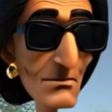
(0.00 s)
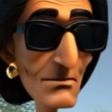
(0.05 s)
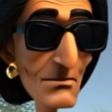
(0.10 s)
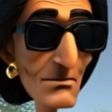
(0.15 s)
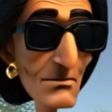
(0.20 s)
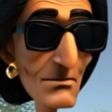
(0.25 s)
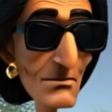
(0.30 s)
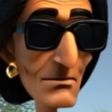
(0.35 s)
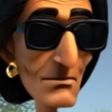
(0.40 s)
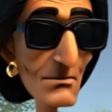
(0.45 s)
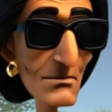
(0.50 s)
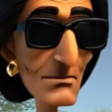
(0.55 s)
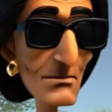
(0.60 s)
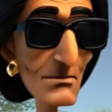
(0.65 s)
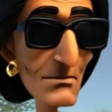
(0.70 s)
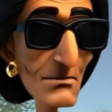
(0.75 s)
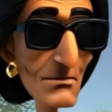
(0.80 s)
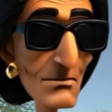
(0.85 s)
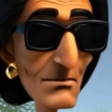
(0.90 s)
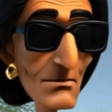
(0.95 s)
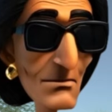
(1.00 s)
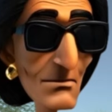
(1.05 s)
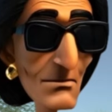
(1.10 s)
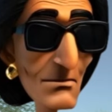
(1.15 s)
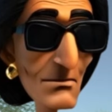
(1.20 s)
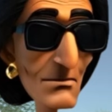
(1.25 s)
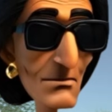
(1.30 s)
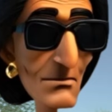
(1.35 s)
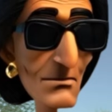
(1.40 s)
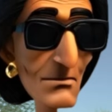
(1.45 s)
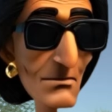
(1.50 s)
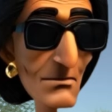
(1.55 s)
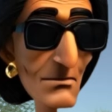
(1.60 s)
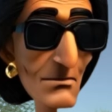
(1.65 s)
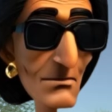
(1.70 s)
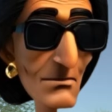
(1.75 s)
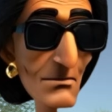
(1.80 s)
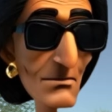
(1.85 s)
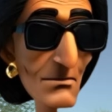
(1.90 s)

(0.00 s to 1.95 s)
Nobody speaks.